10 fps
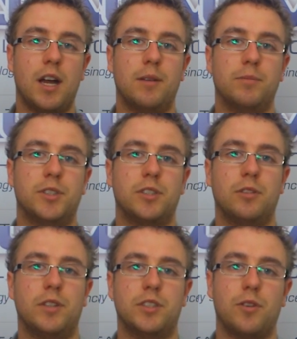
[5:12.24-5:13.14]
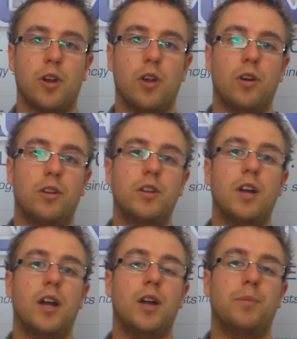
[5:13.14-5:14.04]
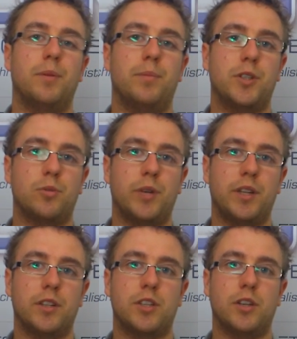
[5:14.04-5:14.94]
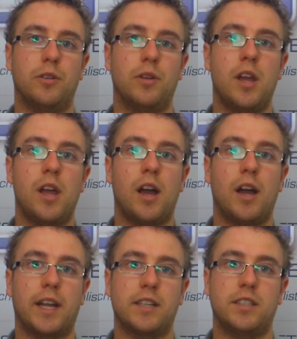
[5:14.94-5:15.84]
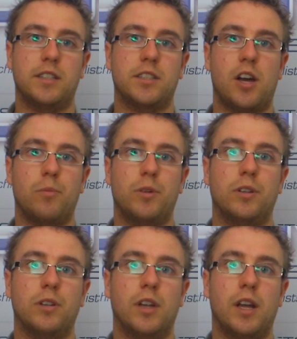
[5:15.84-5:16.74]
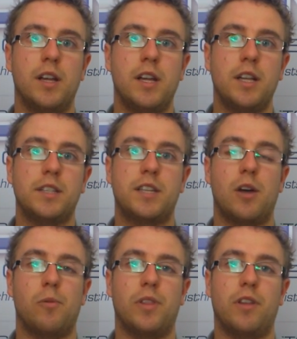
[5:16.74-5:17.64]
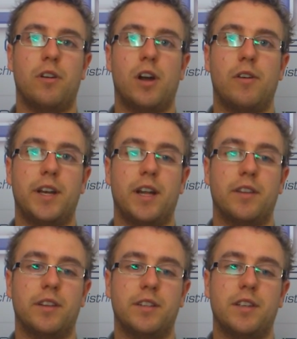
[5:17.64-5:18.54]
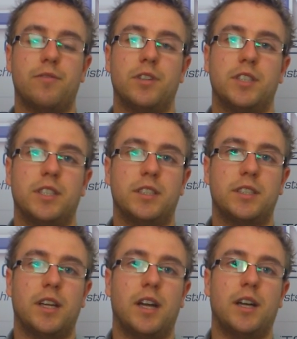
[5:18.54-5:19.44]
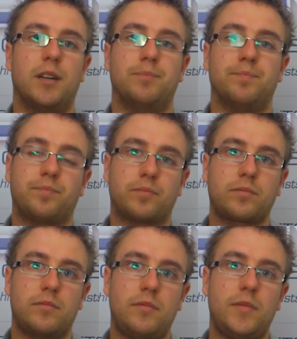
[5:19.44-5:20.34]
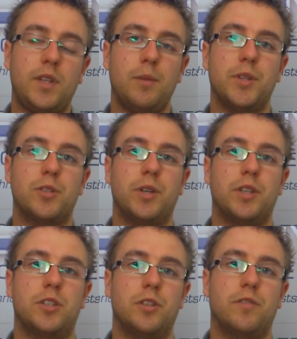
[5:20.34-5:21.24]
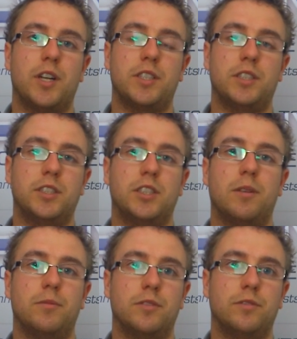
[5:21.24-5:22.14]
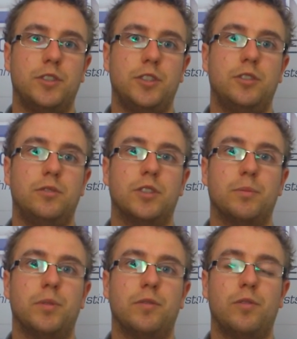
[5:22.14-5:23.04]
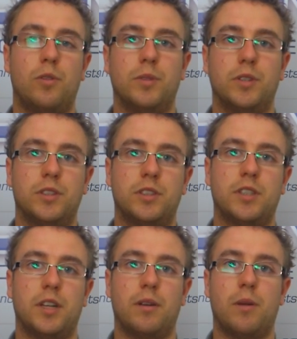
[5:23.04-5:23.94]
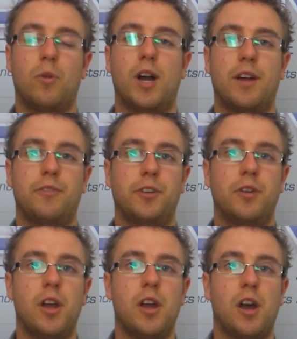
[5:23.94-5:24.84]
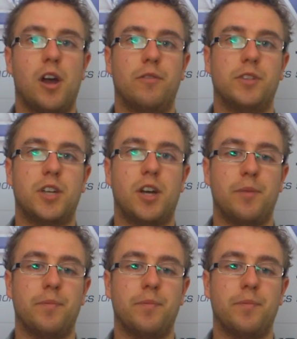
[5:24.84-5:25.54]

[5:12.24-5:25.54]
so there's not a lot between the two. I guess in time we'll tell whether there are any other differences between the two devices in terms of user performance and what have you over time.